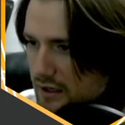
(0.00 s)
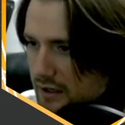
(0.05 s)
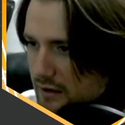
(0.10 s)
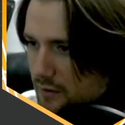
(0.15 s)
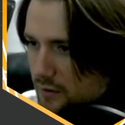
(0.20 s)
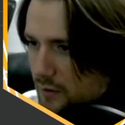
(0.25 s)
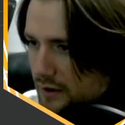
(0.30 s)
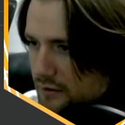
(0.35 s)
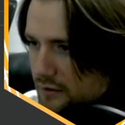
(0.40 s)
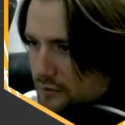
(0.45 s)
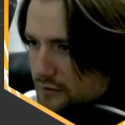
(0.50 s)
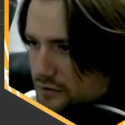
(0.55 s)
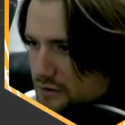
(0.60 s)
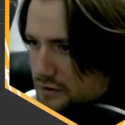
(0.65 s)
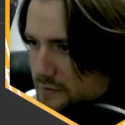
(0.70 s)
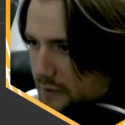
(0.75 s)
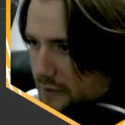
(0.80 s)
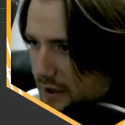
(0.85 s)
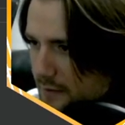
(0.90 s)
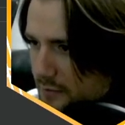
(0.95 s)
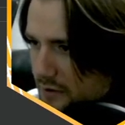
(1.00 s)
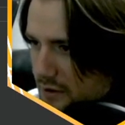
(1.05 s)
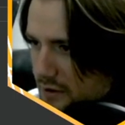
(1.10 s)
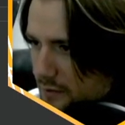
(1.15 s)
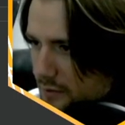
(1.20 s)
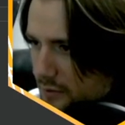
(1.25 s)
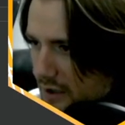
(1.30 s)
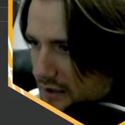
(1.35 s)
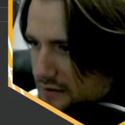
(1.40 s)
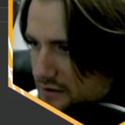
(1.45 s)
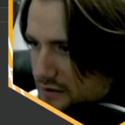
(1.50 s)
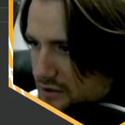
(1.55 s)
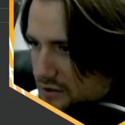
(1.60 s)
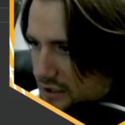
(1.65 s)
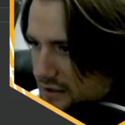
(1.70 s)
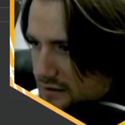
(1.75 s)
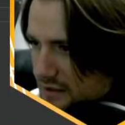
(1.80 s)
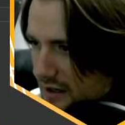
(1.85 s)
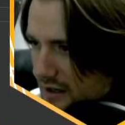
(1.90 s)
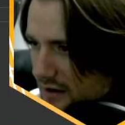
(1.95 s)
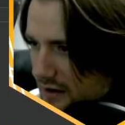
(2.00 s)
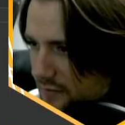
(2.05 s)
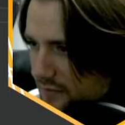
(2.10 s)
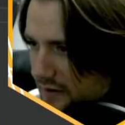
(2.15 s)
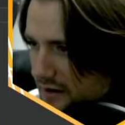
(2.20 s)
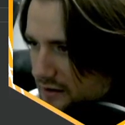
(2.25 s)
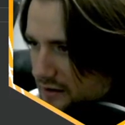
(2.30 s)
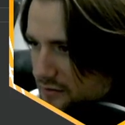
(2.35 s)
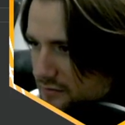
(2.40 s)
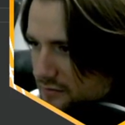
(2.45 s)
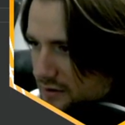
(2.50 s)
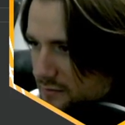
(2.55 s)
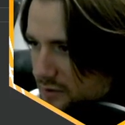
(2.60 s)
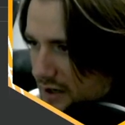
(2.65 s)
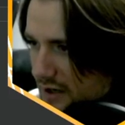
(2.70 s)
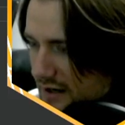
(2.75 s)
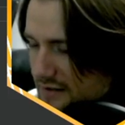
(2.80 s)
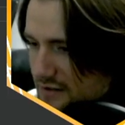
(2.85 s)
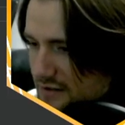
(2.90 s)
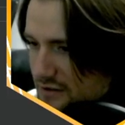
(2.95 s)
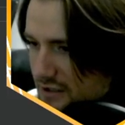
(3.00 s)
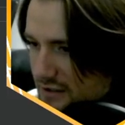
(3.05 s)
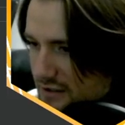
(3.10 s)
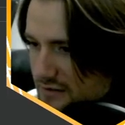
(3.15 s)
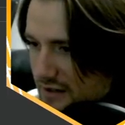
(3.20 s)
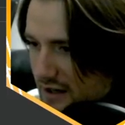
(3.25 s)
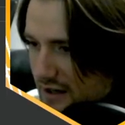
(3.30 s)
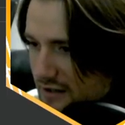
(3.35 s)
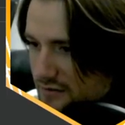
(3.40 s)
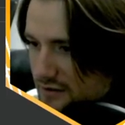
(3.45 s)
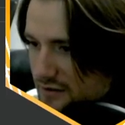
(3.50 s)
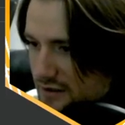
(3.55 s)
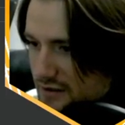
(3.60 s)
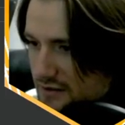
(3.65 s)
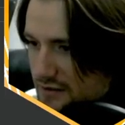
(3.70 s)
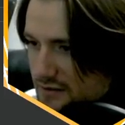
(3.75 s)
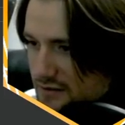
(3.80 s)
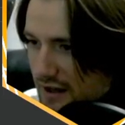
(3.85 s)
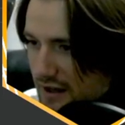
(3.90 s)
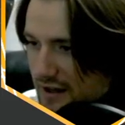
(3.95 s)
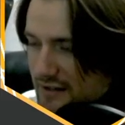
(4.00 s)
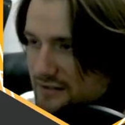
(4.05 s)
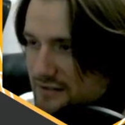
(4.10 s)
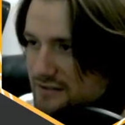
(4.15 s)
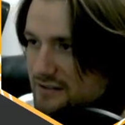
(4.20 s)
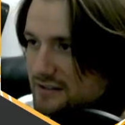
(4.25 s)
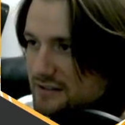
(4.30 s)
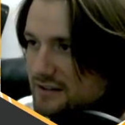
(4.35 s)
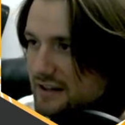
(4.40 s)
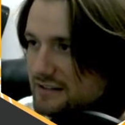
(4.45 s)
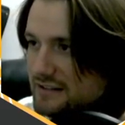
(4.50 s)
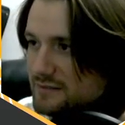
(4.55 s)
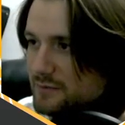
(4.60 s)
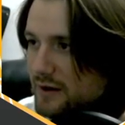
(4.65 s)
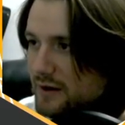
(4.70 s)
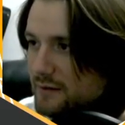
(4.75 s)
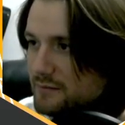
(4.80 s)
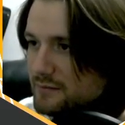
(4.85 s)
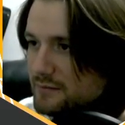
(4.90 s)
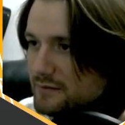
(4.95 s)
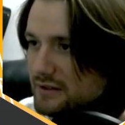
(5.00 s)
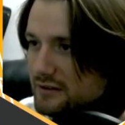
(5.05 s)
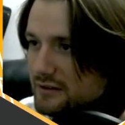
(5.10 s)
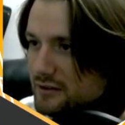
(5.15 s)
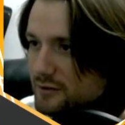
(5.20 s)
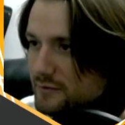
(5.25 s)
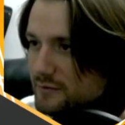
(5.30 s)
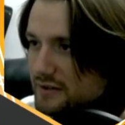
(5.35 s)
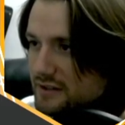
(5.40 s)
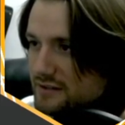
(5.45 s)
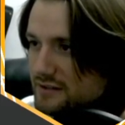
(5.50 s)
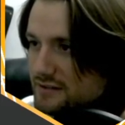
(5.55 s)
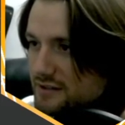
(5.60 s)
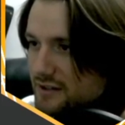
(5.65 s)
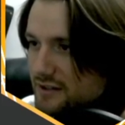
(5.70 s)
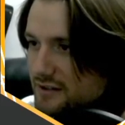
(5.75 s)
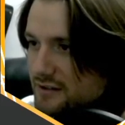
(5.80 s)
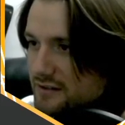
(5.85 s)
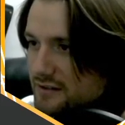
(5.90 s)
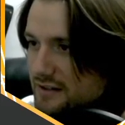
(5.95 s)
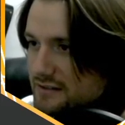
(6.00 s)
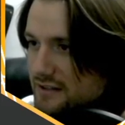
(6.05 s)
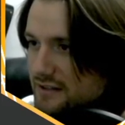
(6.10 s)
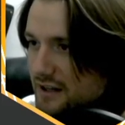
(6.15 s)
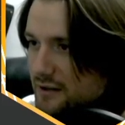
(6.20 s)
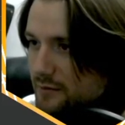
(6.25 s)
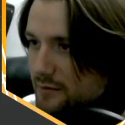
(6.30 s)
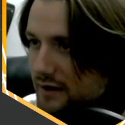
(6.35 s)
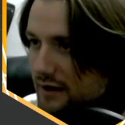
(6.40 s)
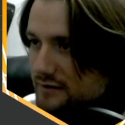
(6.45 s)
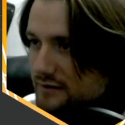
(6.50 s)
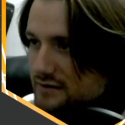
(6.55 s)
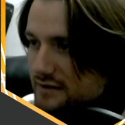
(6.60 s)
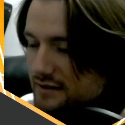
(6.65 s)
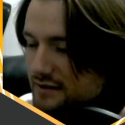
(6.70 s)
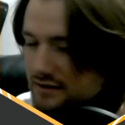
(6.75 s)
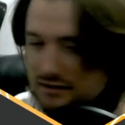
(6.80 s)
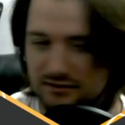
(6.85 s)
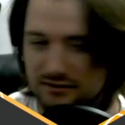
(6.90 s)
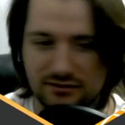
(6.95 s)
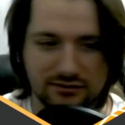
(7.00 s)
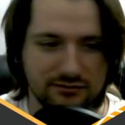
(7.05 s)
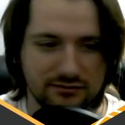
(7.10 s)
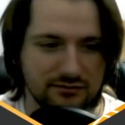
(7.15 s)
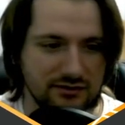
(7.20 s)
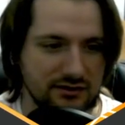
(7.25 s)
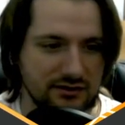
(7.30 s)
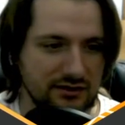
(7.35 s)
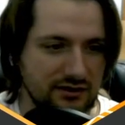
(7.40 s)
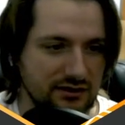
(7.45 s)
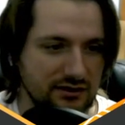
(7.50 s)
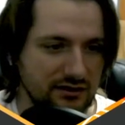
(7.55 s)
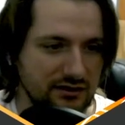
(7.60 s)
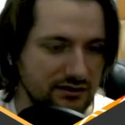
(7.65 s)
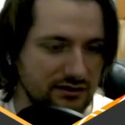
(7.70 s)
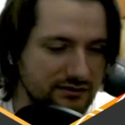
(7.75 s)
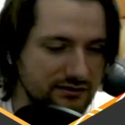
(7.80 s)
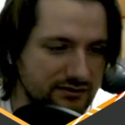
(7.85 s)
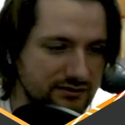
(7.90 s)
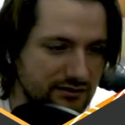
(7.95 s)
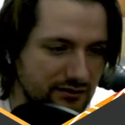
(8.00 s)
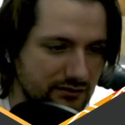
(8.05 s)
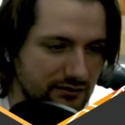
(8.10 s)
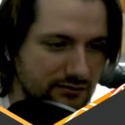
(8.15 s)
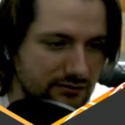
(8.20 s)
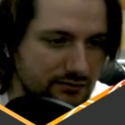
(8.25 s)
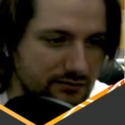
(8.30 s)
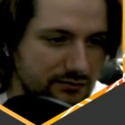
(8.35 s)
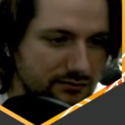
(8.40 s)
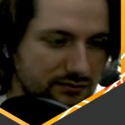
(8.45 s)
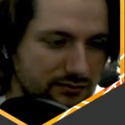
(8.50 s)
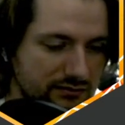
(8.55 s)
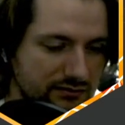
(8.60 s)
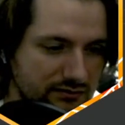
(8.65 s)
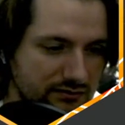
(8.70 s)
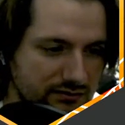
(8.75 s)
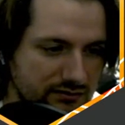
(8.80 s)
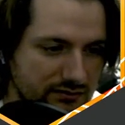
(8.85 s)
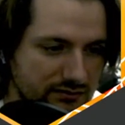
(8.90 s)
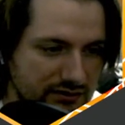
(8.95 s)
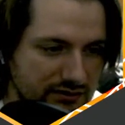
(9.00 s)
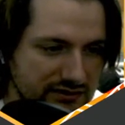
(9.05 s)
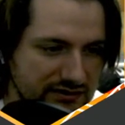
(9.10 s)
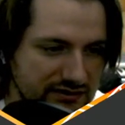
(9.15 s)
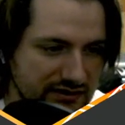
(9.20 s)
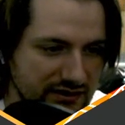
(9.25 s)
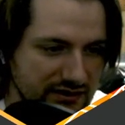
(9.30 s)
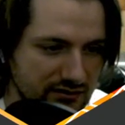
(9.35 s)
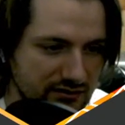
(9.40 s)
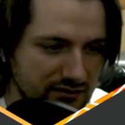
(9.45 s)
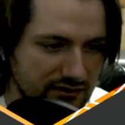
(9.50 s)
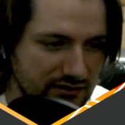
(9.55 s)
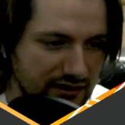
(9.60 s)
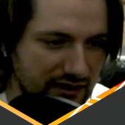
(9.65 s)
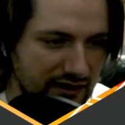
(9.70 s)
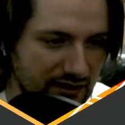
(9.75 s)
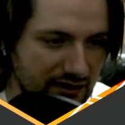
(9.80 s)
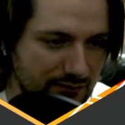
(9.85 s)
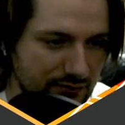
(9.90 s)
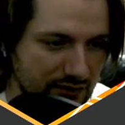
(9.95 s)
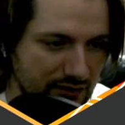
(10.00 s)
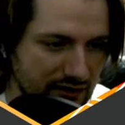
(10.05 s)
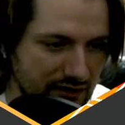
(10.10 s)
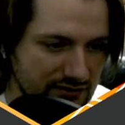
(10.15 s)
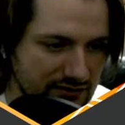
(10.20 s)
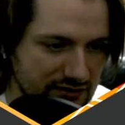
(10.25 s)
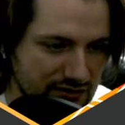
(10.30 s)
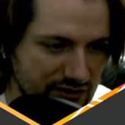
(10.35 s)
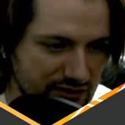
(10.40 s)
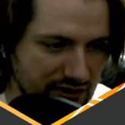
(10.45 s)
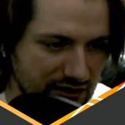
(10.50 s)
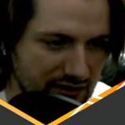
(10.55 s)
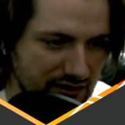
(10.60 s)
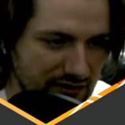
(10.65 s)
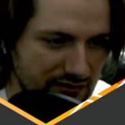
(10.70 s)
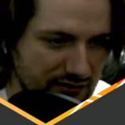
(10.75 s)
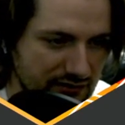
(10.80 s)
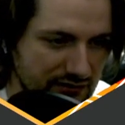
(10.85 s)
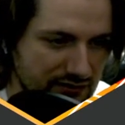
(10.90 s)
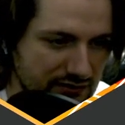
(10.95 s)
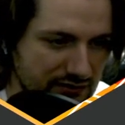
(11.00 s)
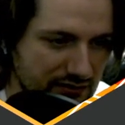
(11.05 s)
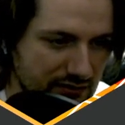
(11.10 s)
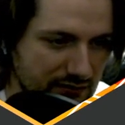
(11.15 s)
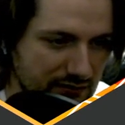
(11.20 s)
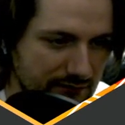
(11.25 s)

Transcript: Why don't you just populate your proxy chains conf file and run proxy chains Hydra? Honestly, that's probably a little bit easier. That's kind of what I was thinking too. So let's take a look at proxy chains.